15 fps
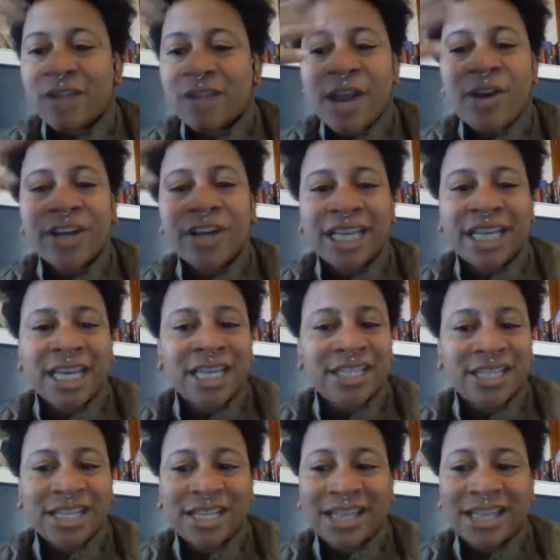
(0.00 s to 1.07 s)
I already
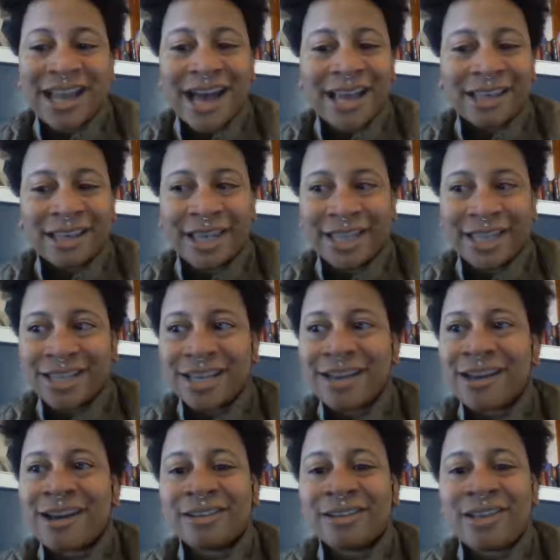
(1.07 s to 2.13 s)
hinted that I liked it and got a